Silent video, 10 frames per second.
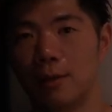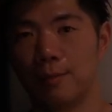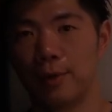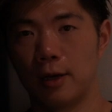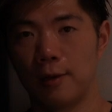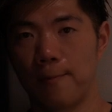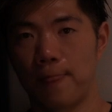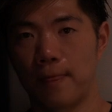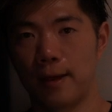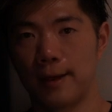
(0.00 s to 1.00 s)
But
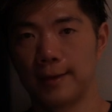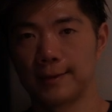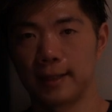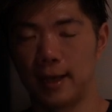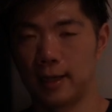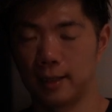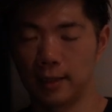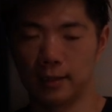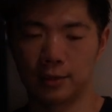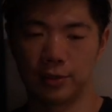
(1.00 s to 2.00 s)
as I
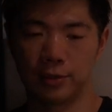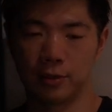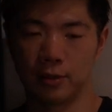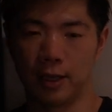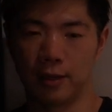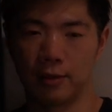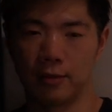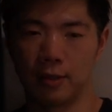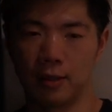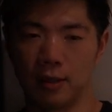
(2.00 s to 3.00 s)
got to like
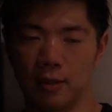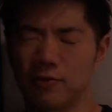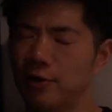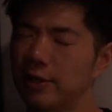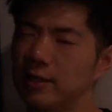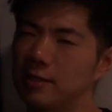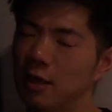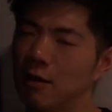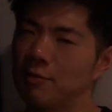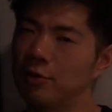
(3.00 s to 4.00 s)
the
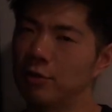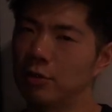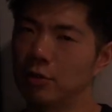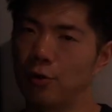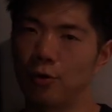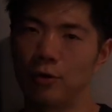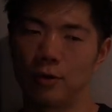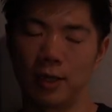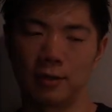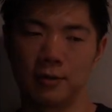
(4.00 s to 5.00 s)
37 or
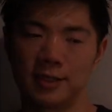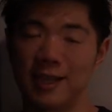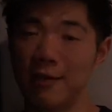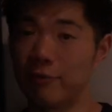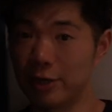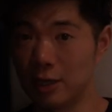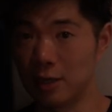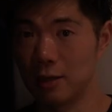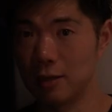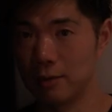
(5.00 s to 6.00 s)
like
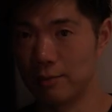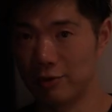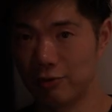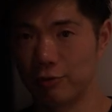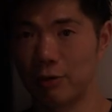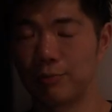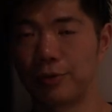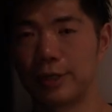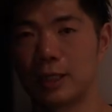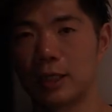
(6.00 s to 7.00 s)
70 milligram
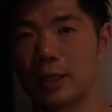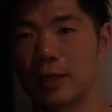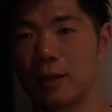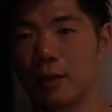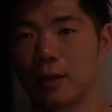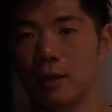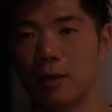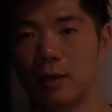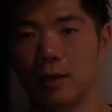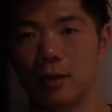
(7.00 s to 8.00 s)
per day,
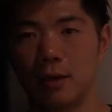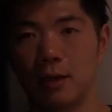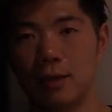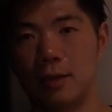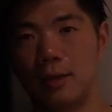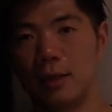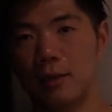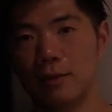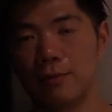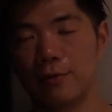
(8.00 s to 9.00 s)
it
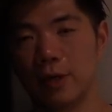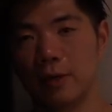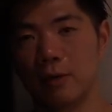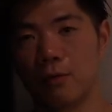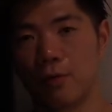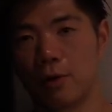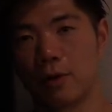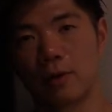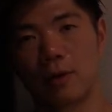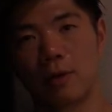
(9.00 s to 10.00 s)
didn't really
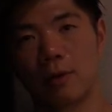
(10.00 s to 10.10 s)
work.